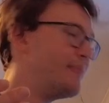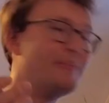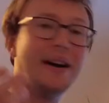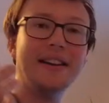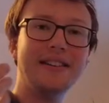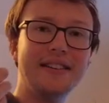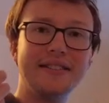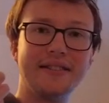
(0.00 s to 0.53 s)

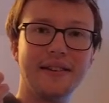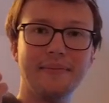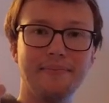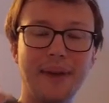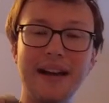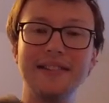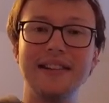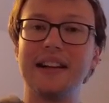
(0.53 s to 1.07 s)
but it is
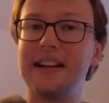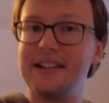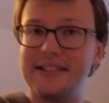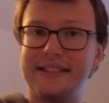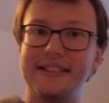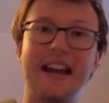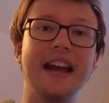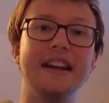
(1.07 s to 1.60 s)
basically
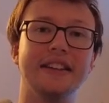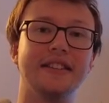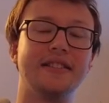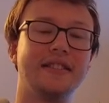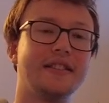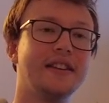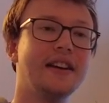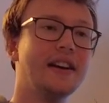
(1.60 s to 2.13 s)

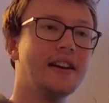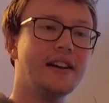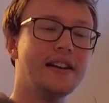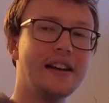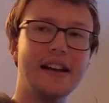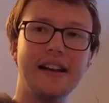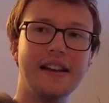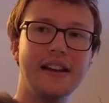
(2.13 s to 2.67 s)
staged.
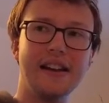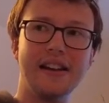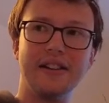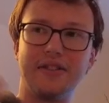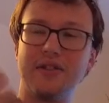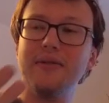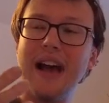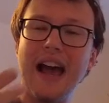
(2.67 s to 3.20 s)

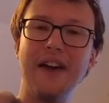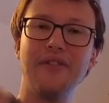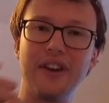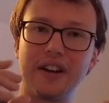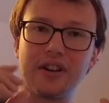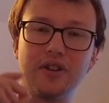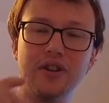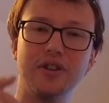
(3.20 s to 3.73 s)
To have a
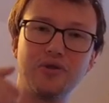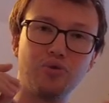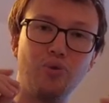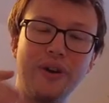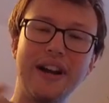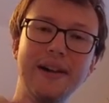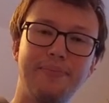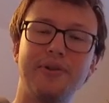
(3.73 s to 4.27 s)
good
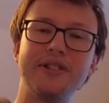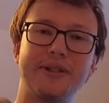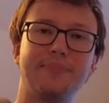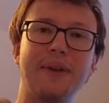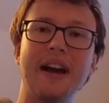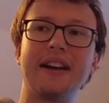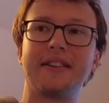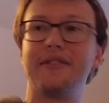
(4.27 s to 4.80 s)
real
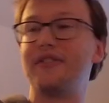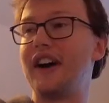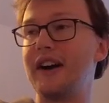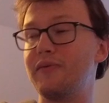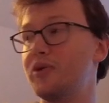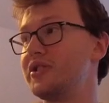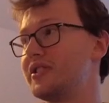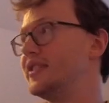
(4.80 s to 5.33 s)
perspective, I
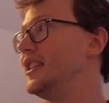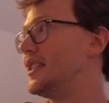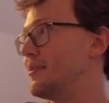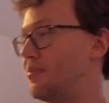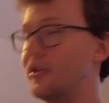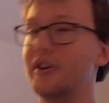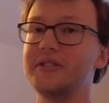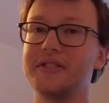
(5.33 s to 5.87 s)
would need a
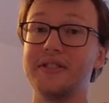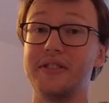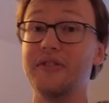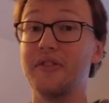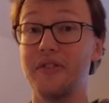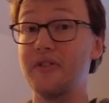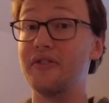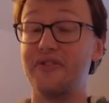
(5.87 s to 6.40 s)
person
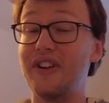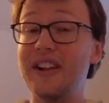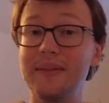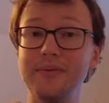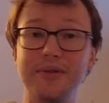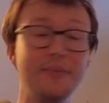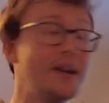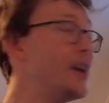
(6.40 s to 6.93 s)
to who
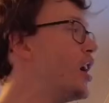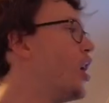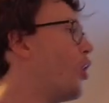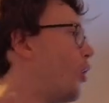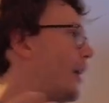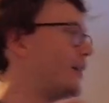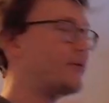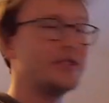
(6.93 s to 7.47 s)
films me,
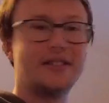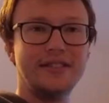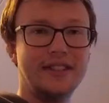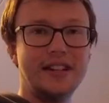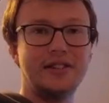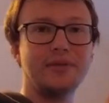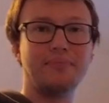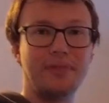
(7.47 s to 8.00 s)
or I would
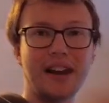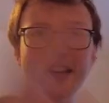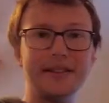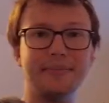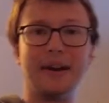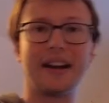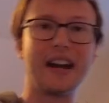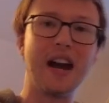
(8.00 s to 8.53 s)
need to place
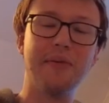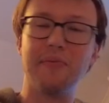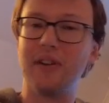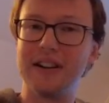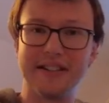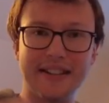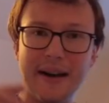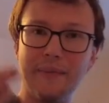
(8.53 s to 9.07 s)
my
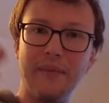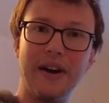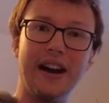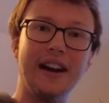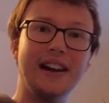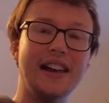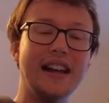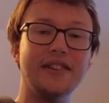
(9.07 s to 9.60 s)
camera
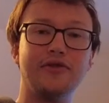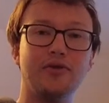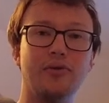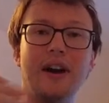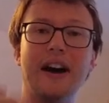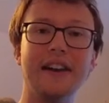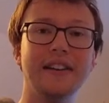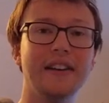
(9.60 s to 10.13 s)
somewhere and let it
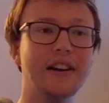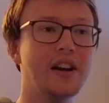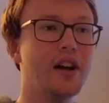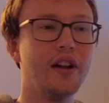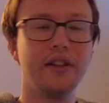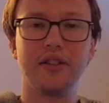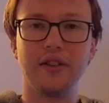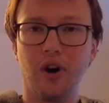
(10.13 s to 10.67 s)
run
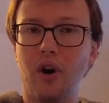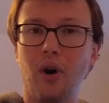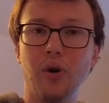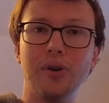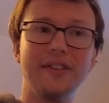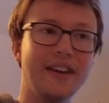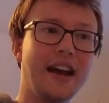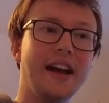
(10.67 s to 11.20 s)
the
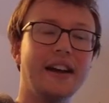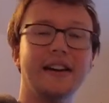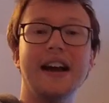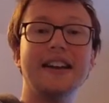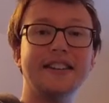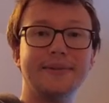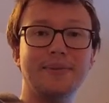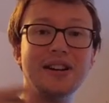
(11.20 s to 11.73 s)
whole day.
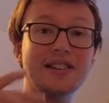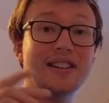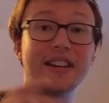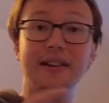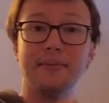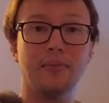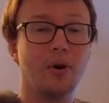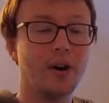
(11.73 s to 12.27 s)
And especially
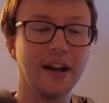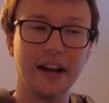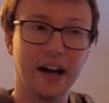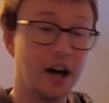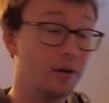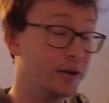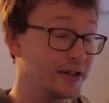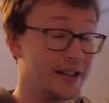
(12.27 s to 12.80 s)
in the morning
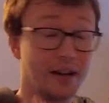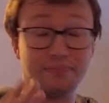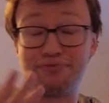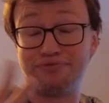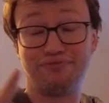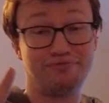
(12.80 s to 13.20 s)
hours, like